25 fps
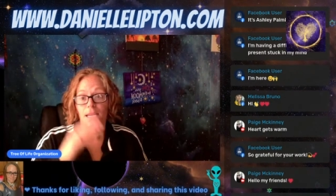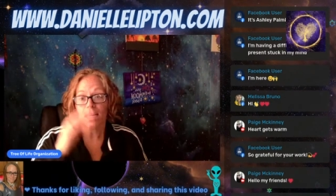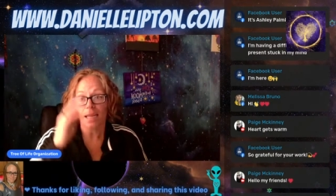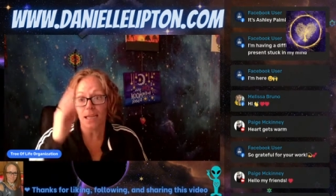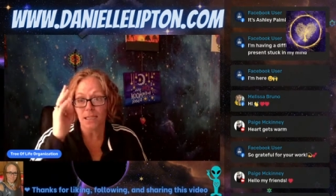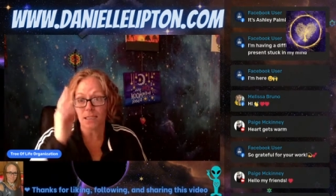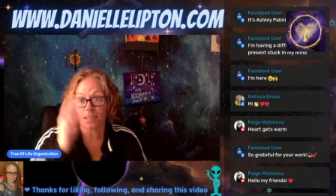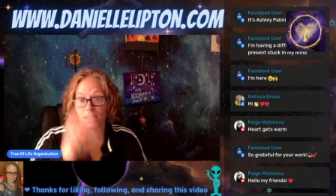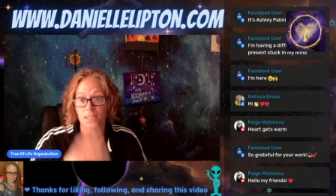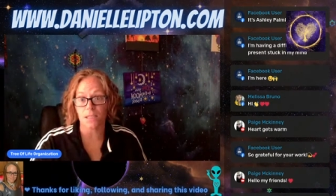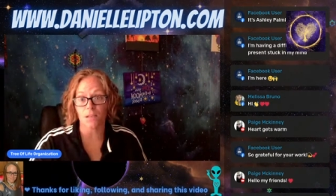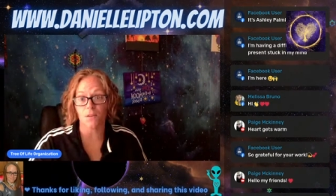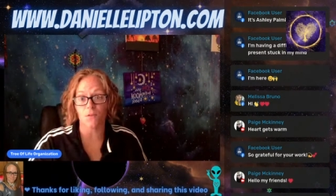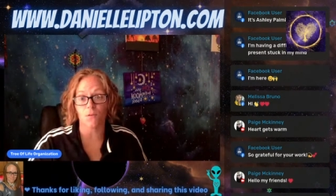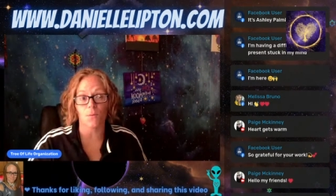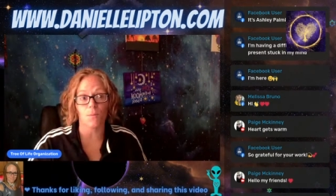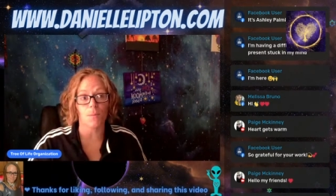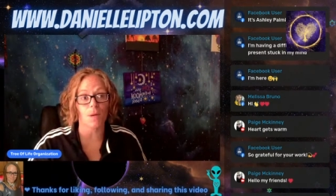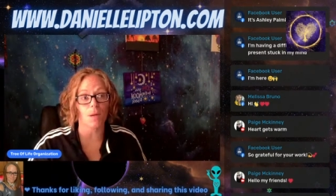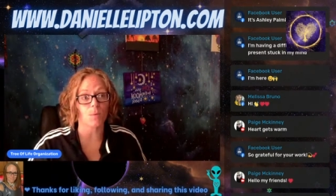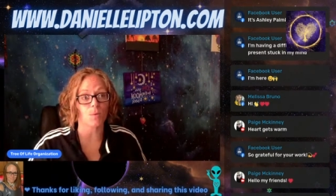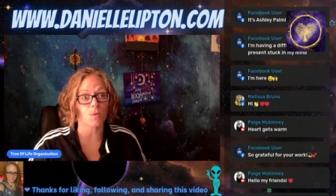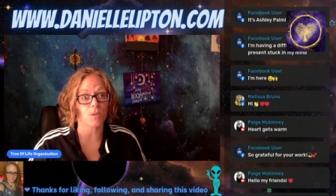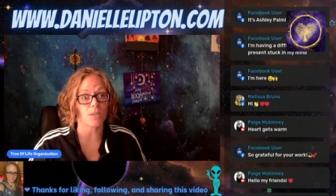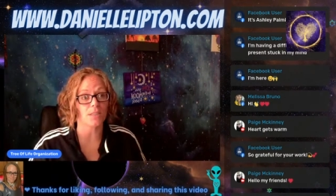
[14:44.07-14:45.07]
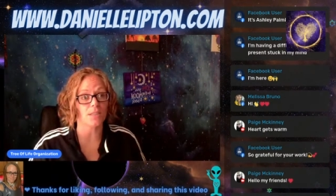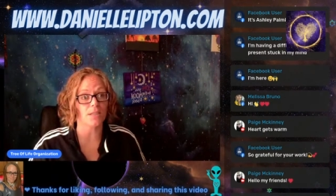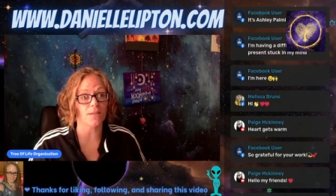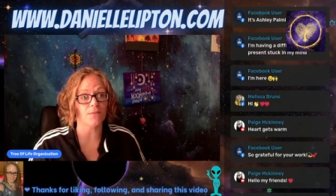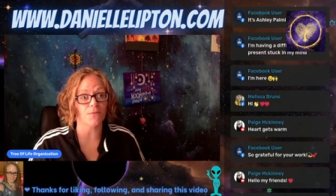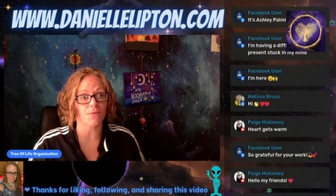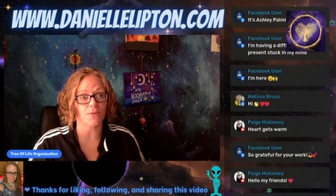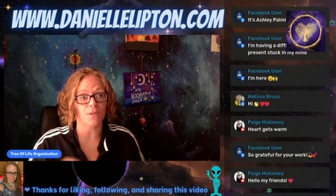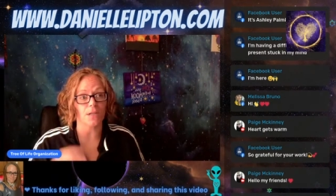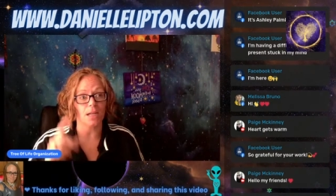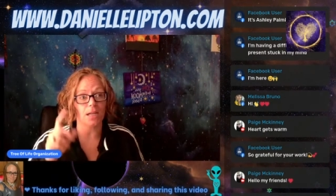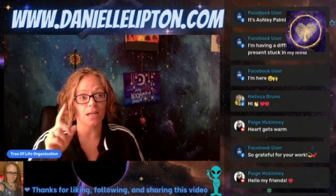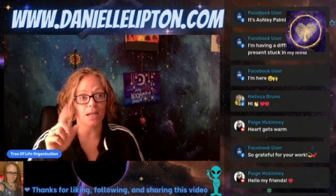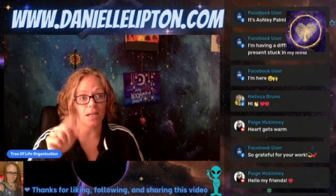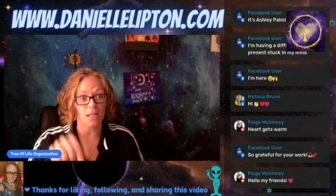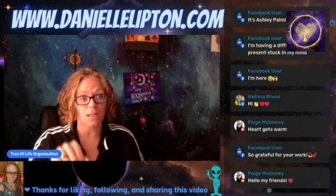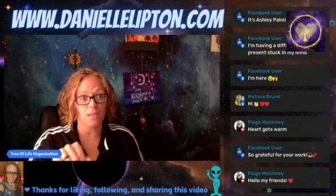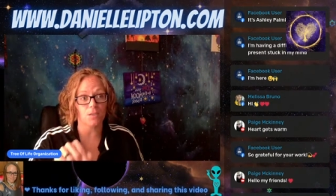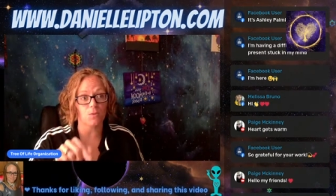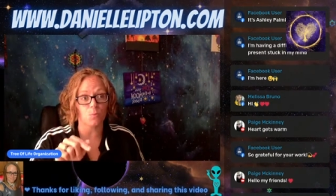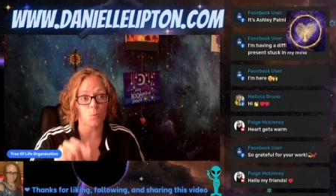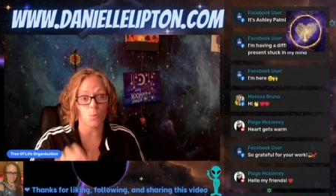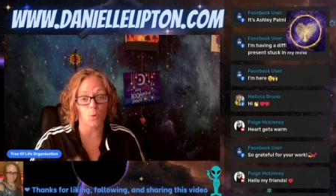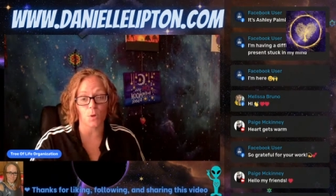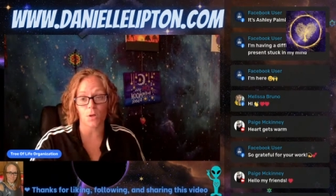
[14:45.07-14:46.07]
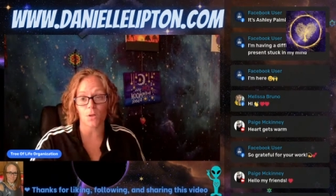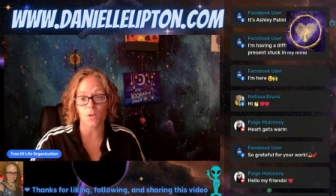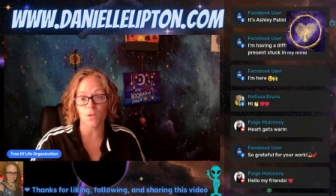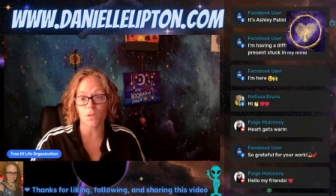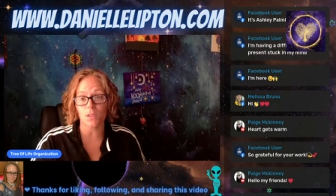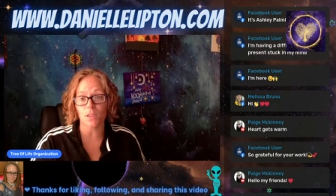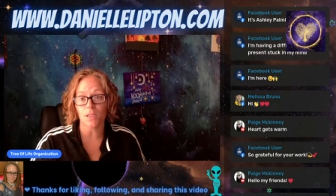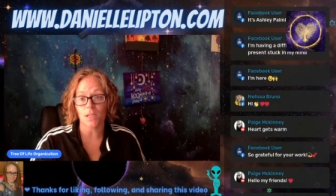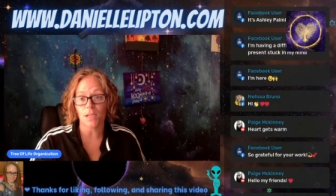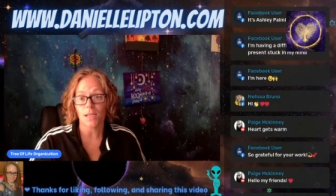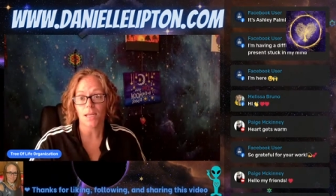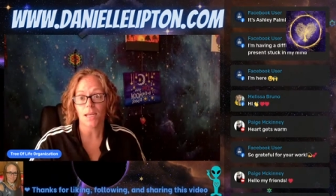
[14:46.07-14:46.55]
he still remembers it different. In his world,